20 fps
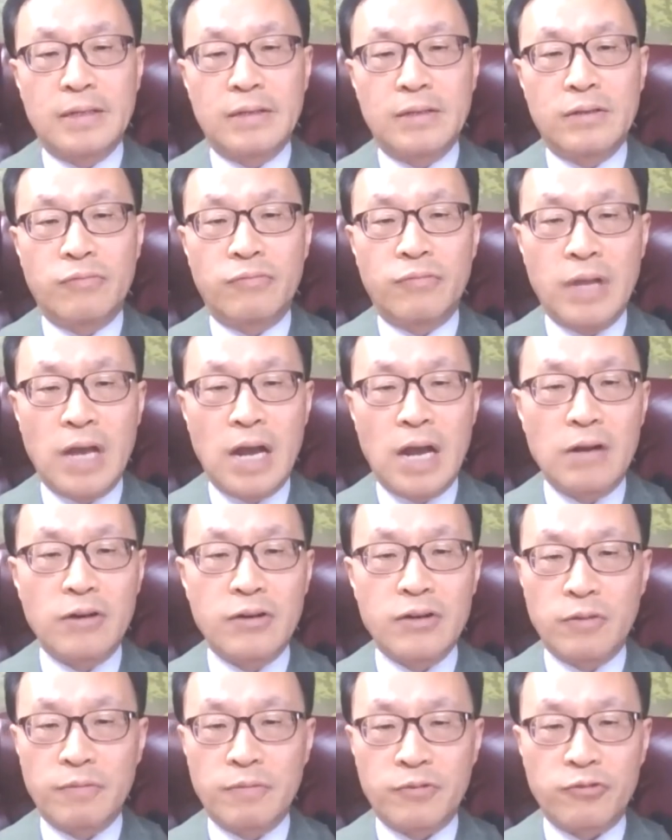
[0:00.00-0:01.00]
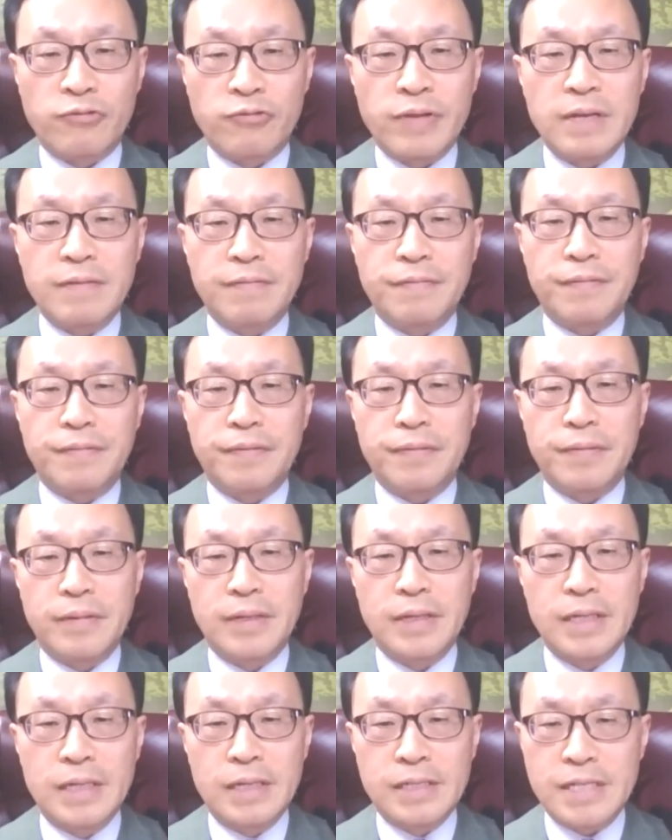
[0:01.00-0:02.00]
The reality of grief
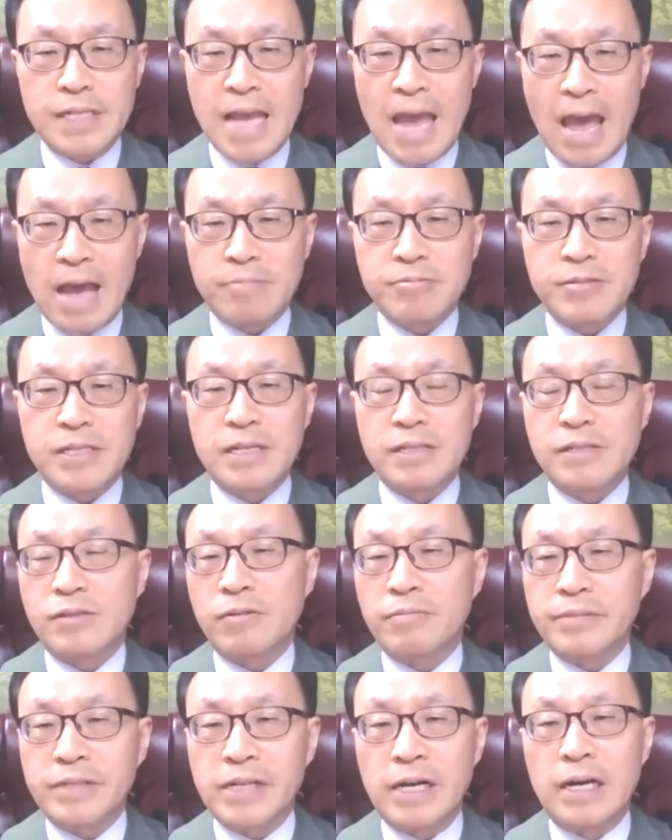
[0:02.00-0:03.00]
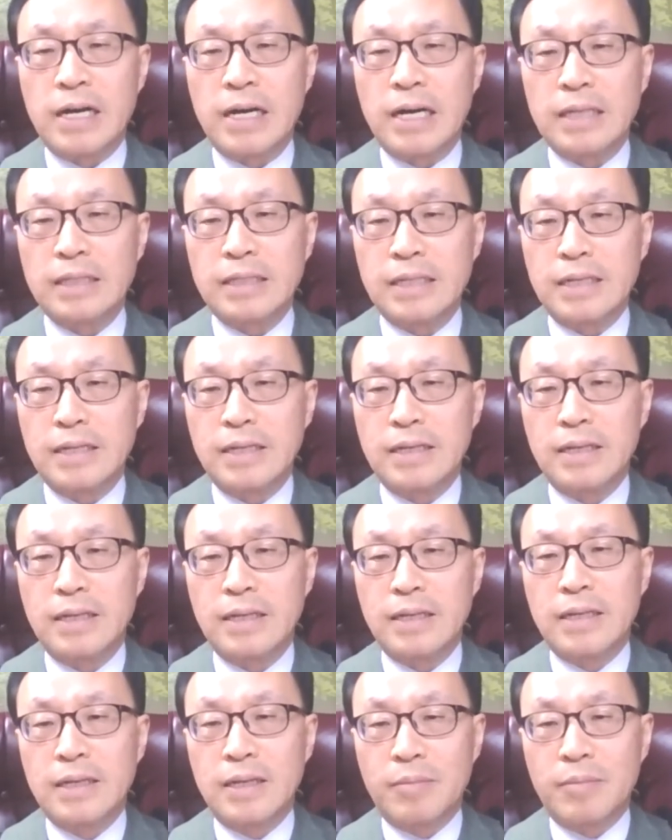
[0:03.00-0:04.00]
is the absence of God.
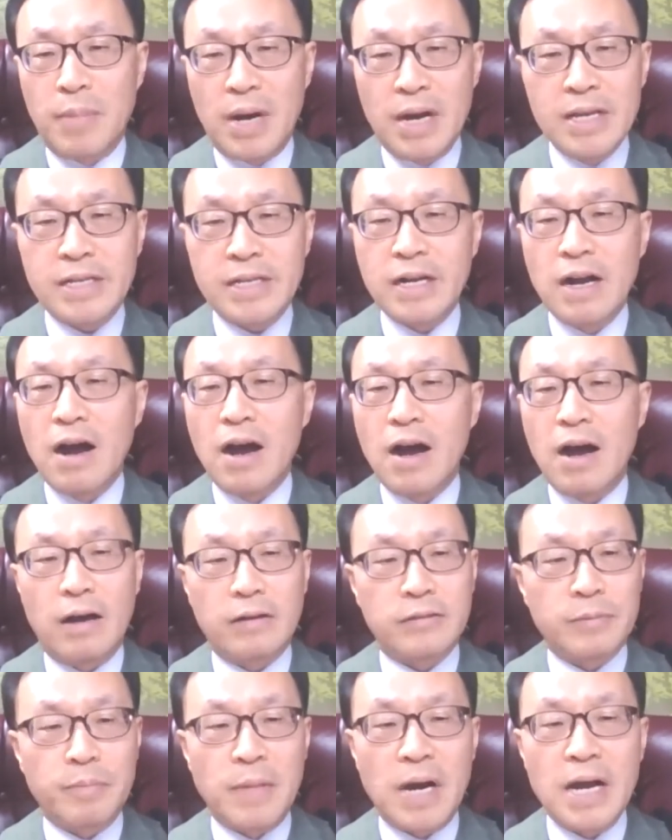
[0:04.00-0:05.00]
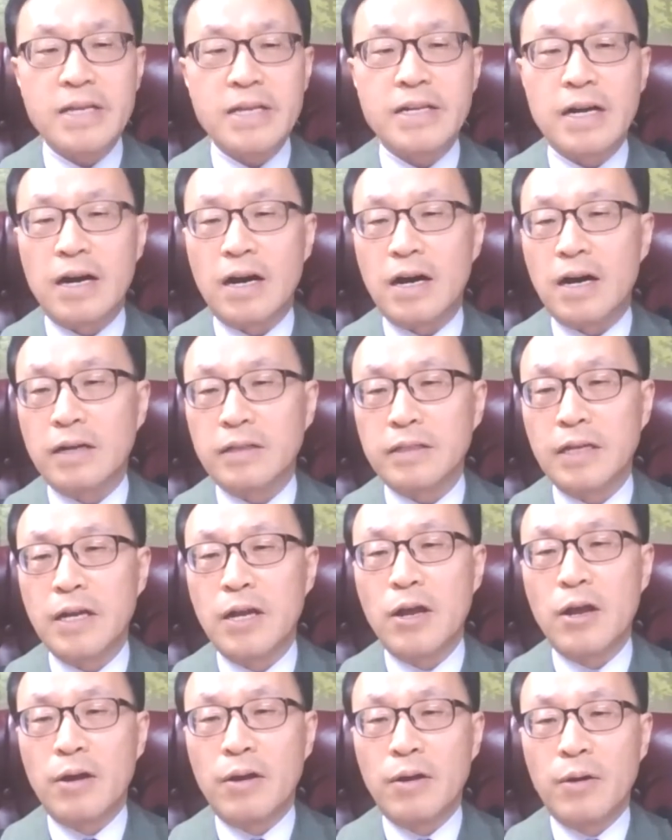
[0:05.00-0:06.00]
My God, my God,
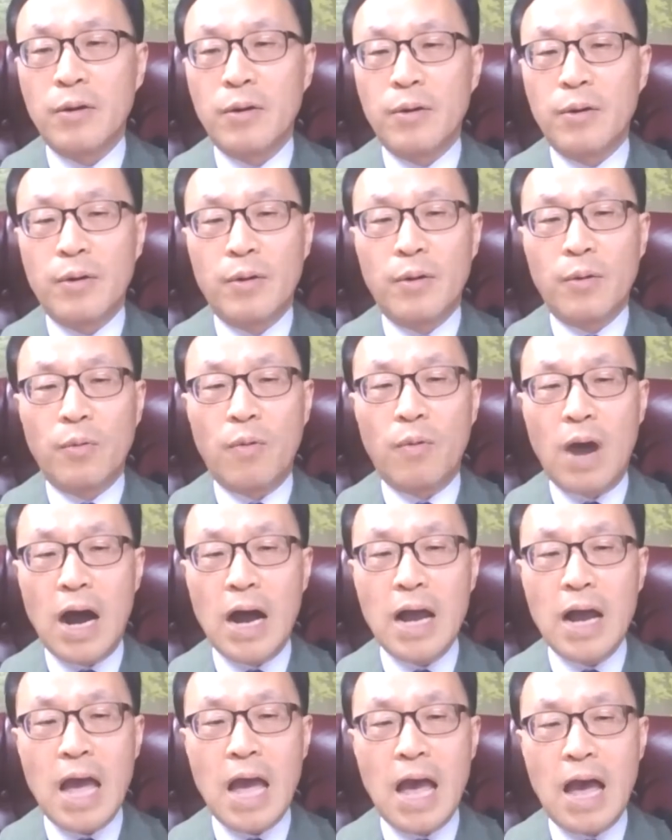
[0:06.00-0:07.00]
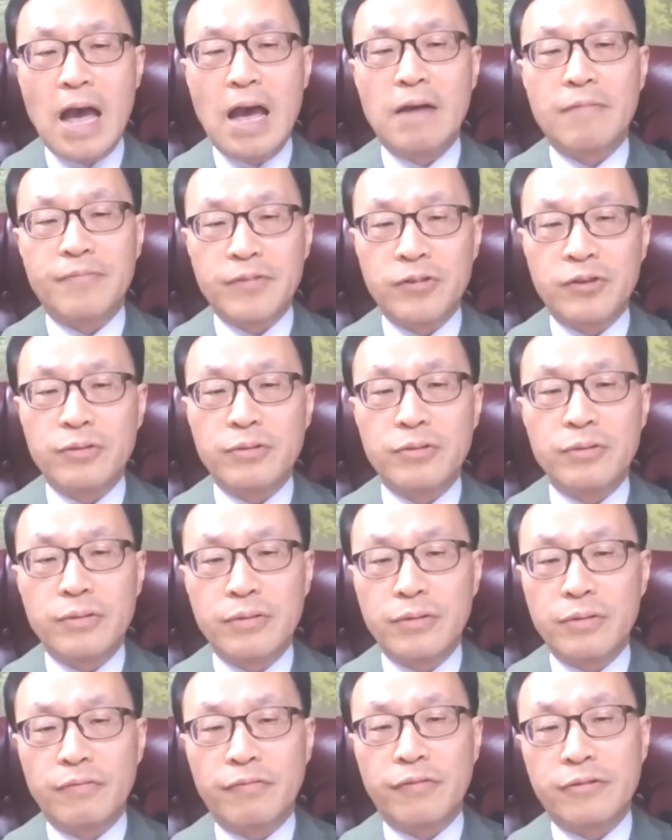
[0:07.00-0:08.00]
why have
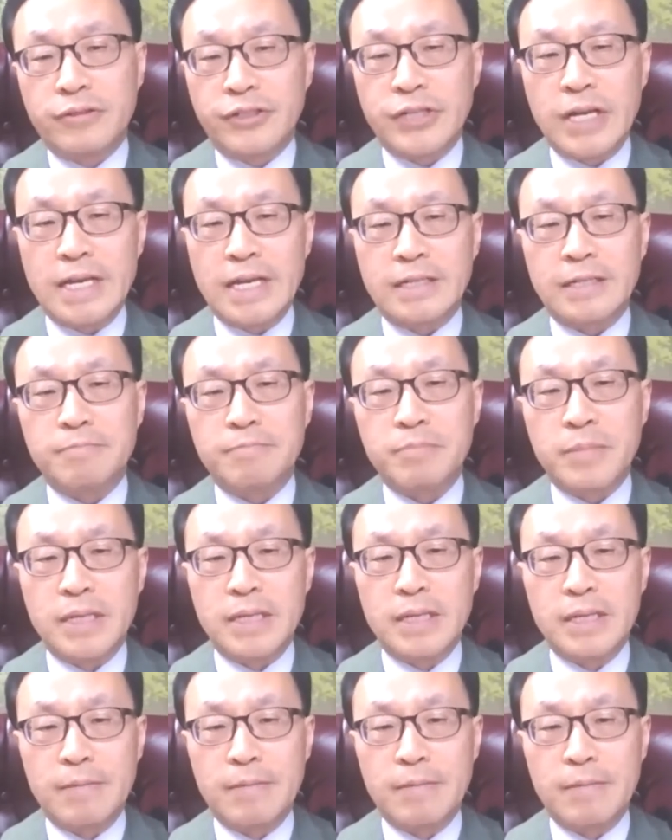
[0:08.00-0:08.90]
you forsaken me?